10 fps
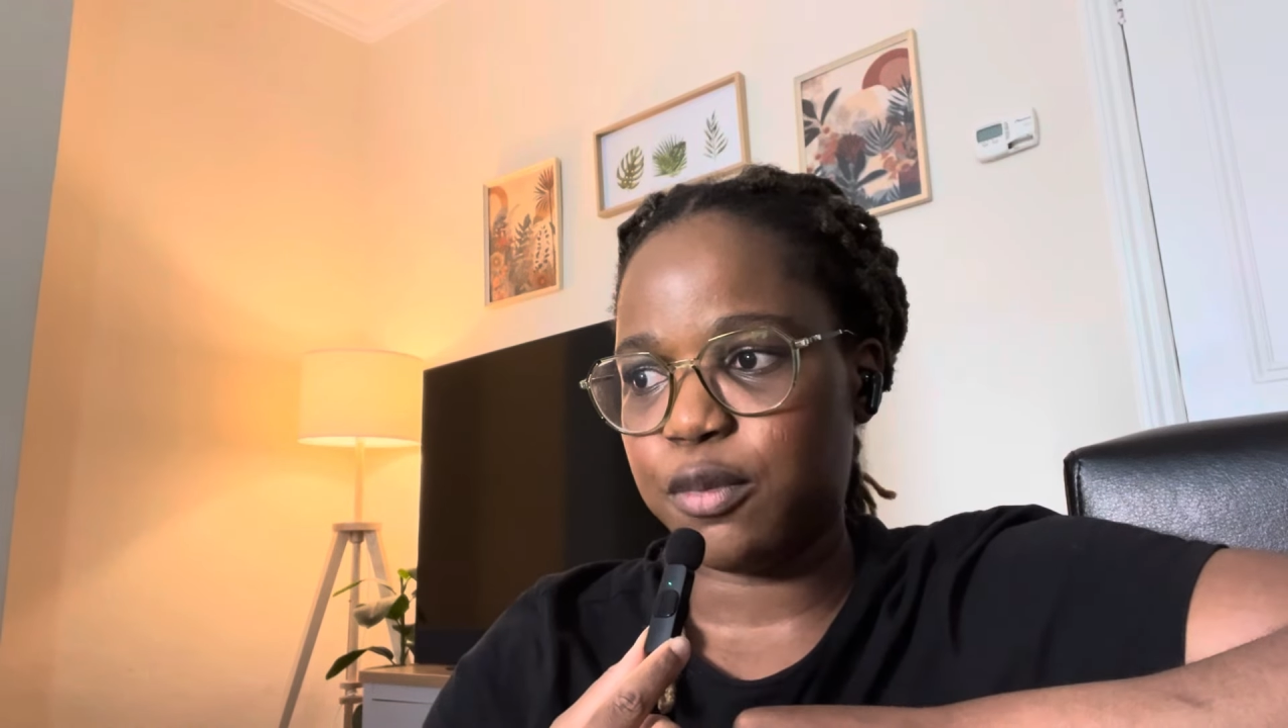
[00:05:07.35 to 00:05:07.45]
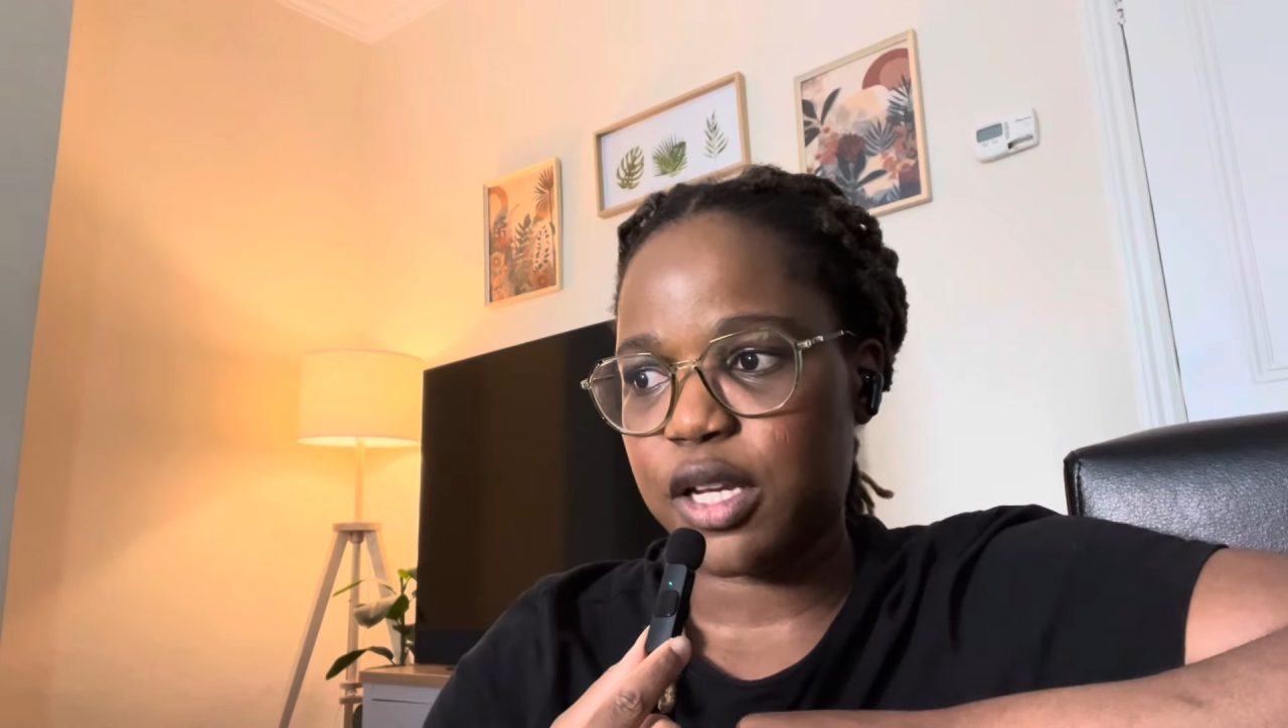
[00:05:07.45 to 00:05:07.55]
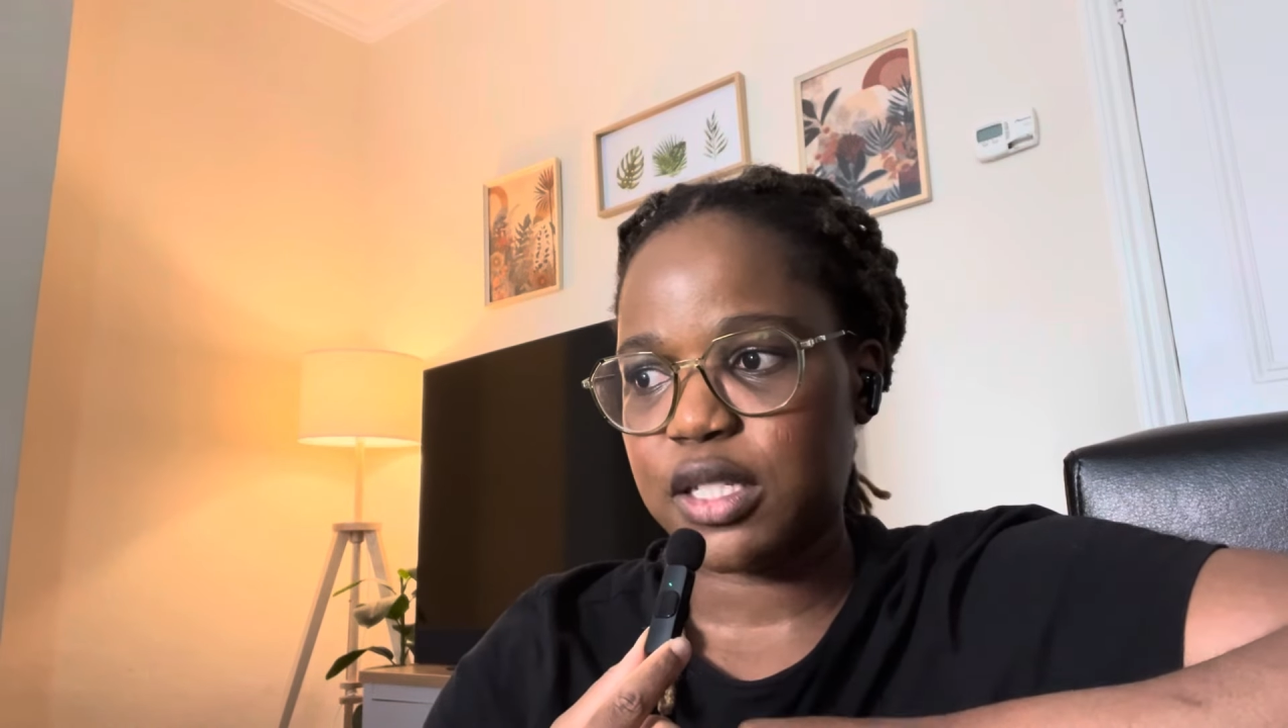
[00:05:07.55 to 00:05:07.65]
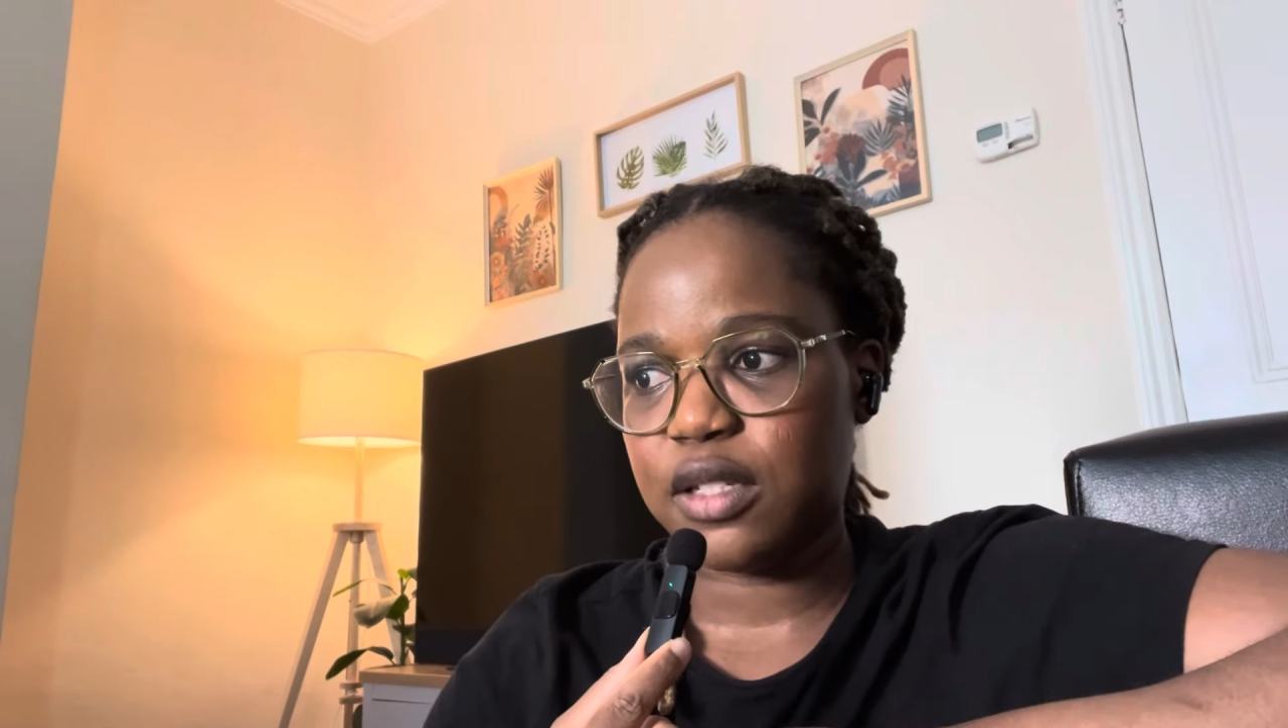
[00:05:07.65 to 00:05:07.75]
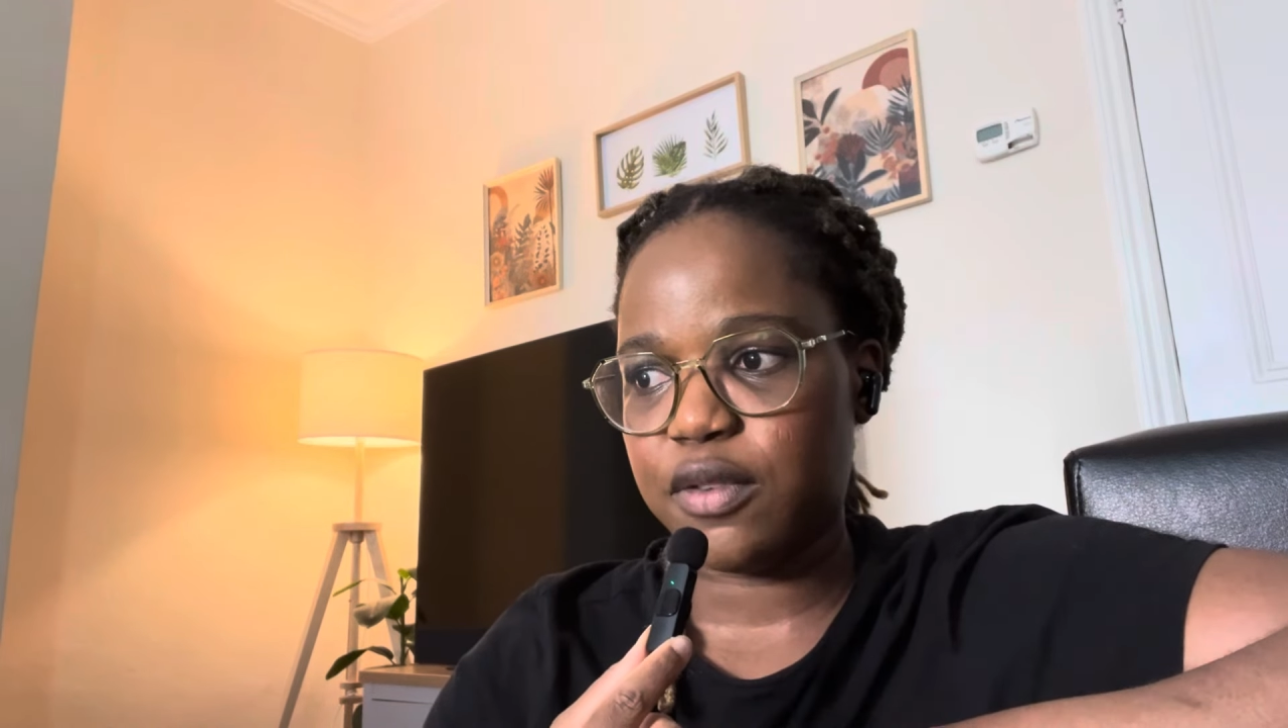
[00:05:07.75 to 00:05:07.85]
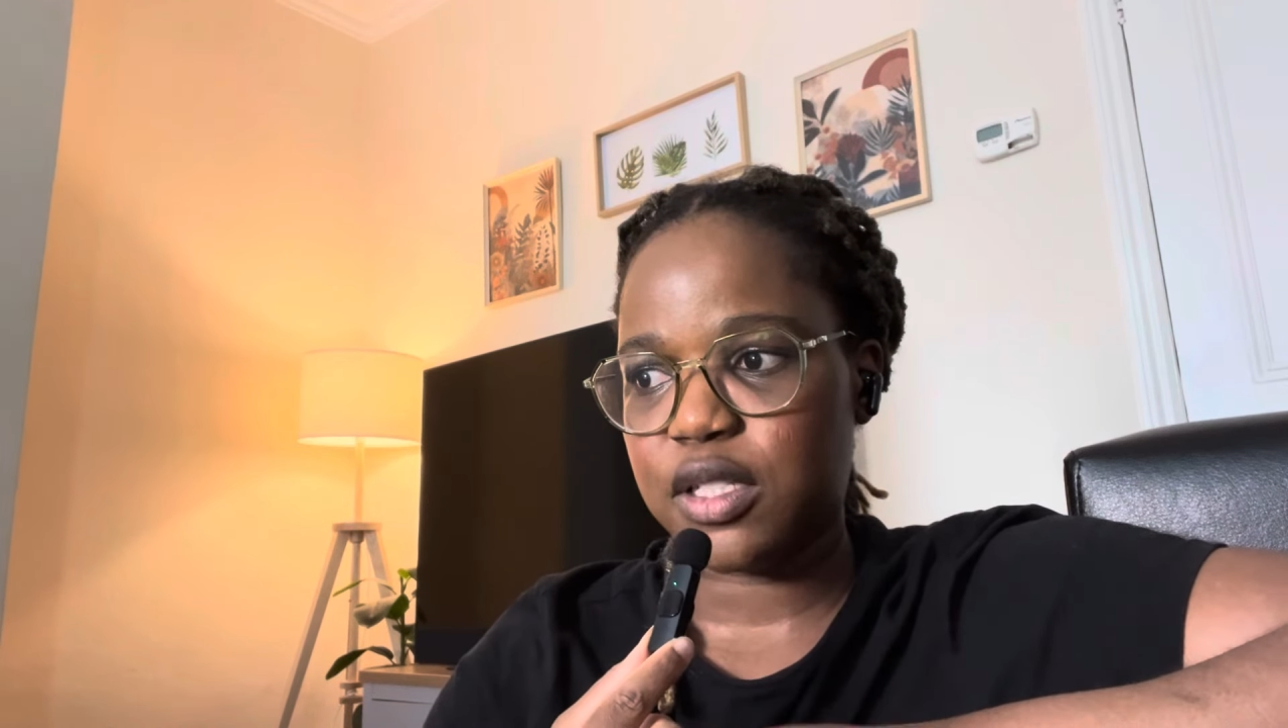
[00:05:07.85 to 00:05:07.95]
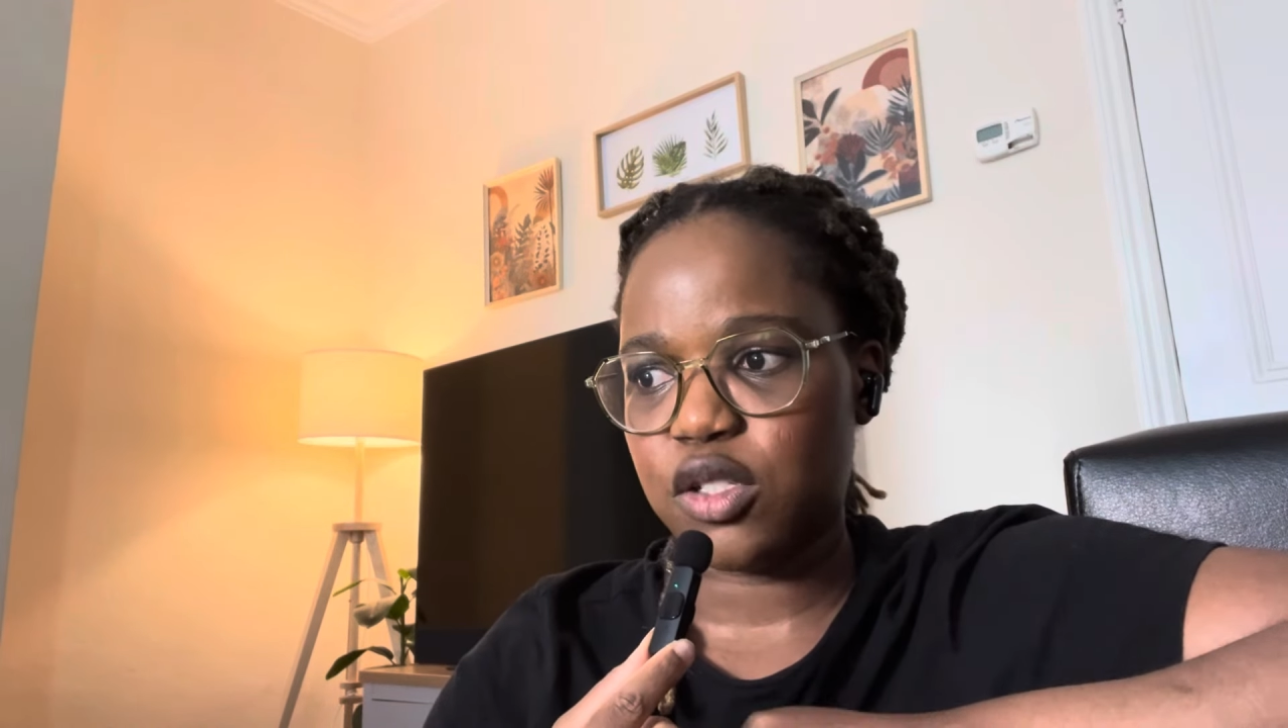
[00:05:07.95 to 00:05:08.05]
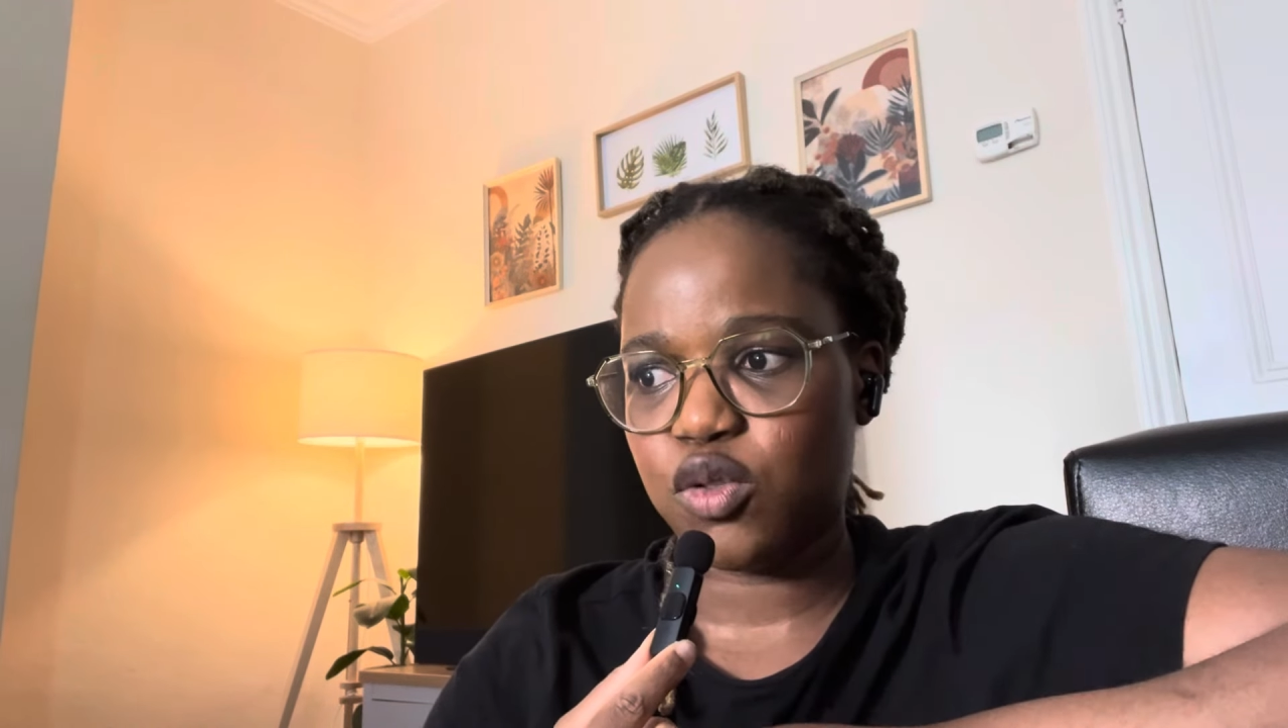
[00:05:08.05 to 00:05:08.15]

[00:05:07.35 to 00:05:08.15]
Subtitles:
Brexit versus